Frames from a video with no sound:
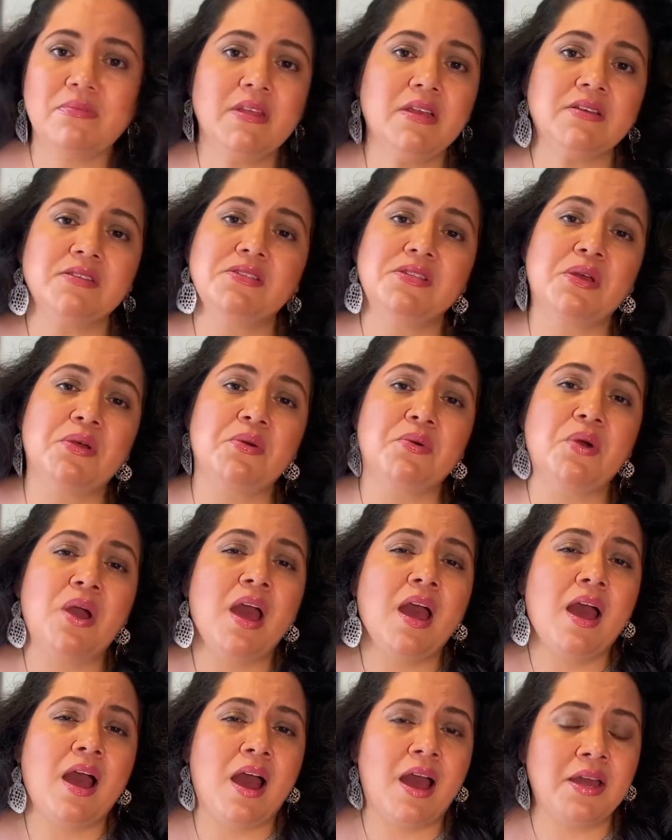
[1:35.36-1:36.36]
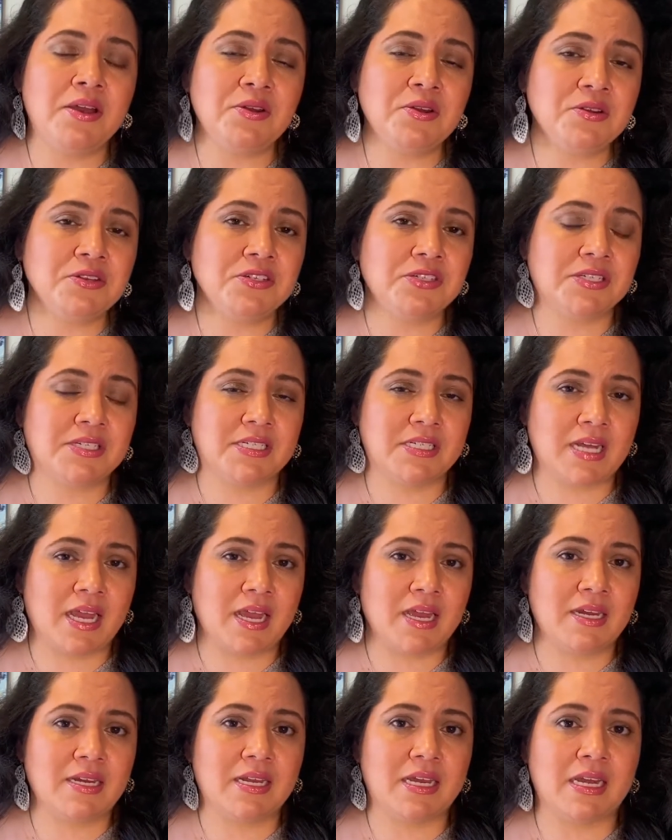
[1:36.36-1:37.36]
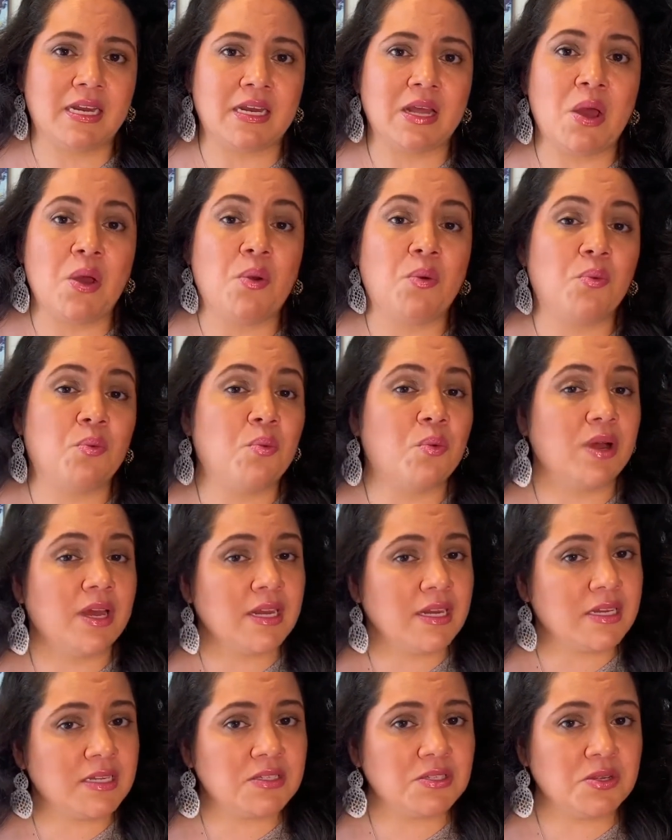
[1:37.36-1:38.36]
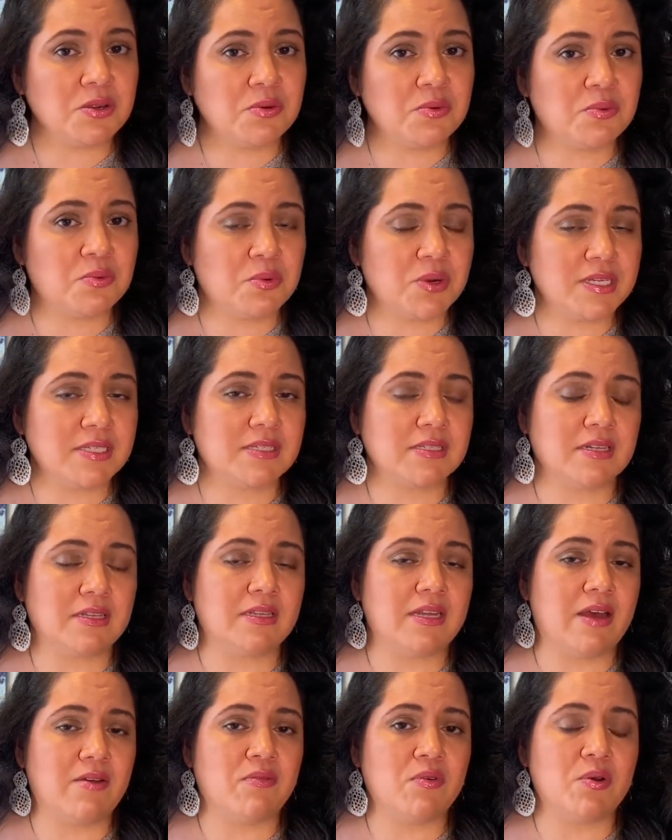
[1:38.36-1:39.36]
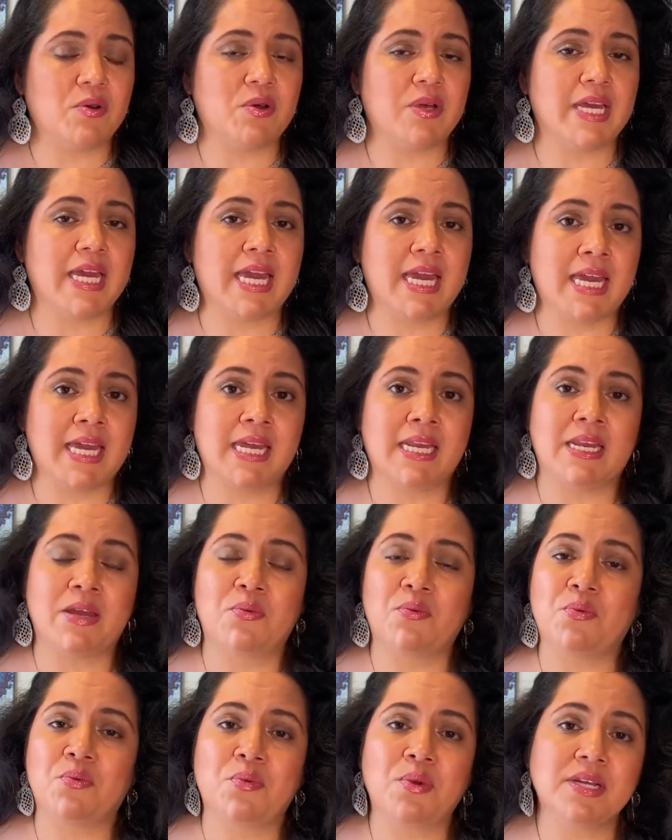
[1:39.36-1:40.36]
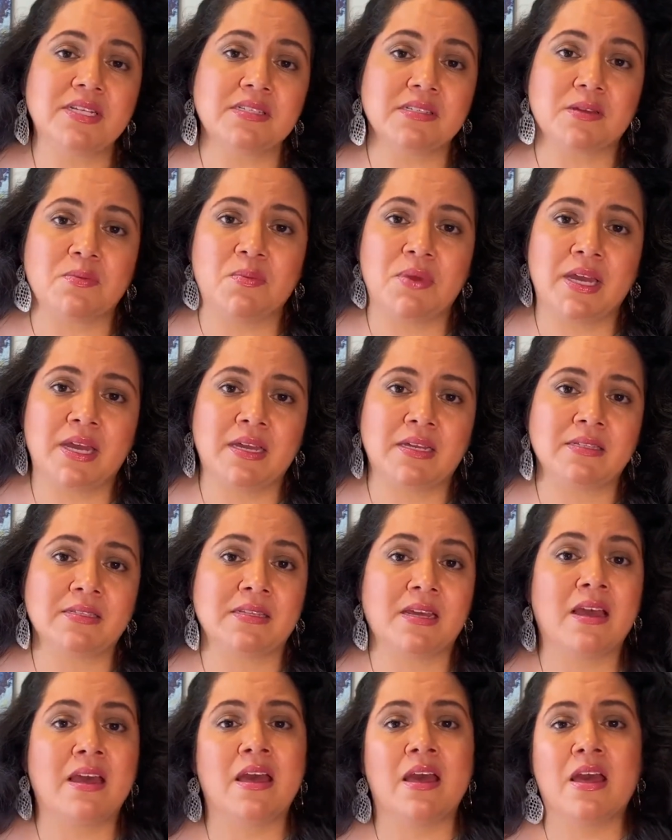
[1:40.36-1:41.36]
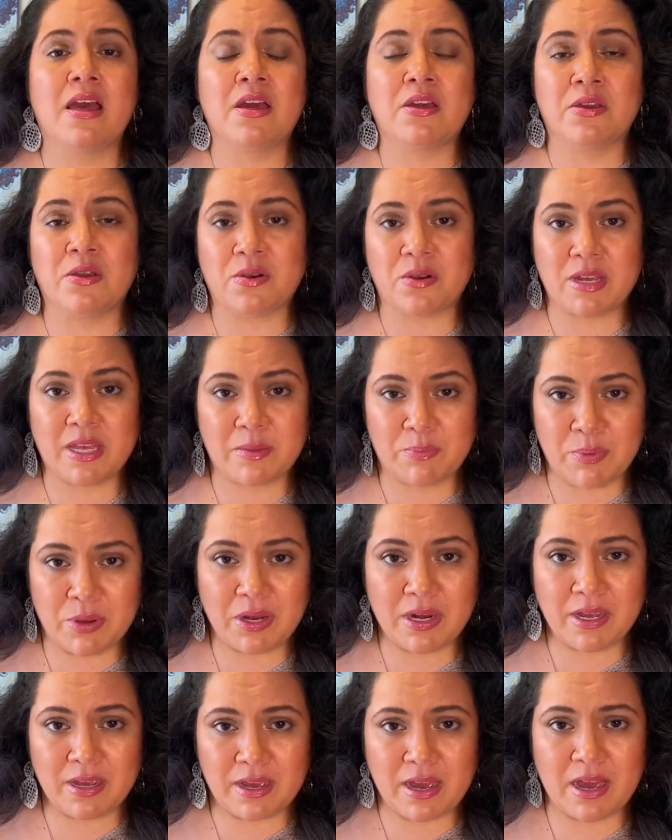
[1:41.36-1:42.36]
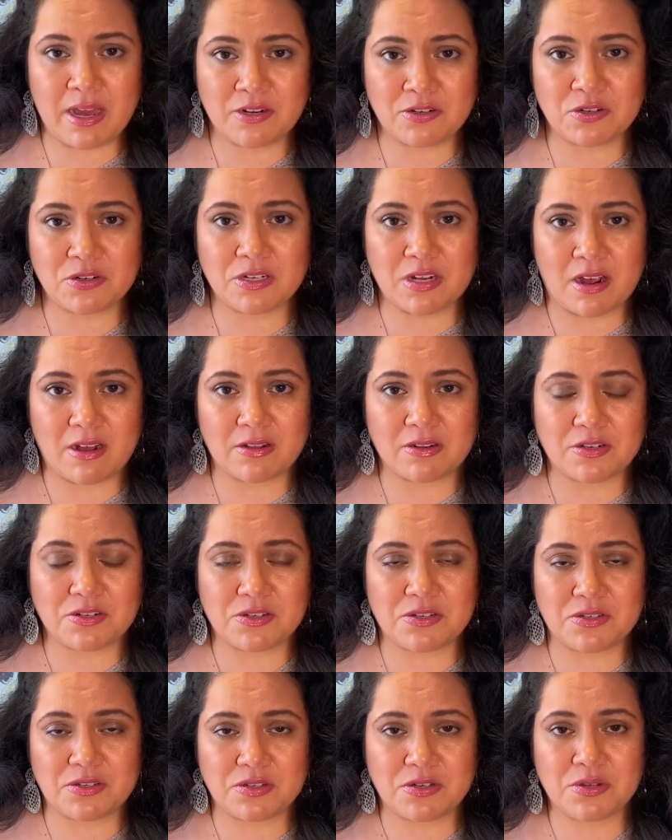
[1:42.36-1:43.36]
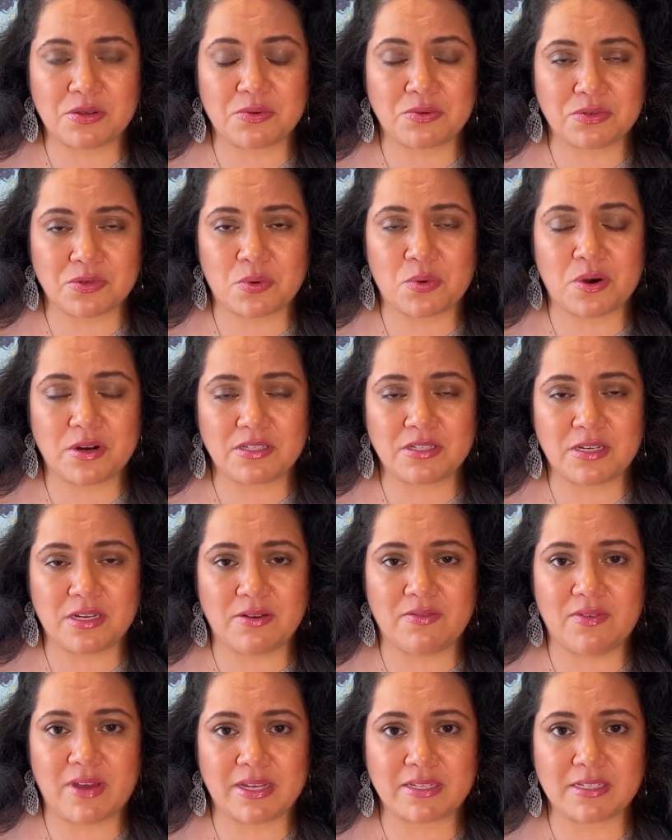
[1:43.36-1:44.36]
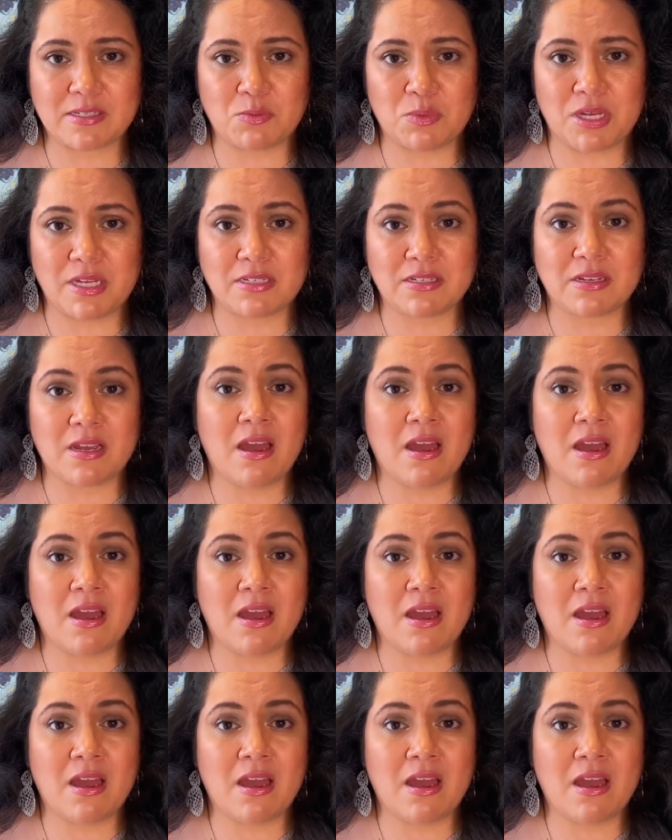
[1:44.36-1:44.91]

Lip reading: So understanding what is your risk level, and risk means you're putting $100 towards an investment.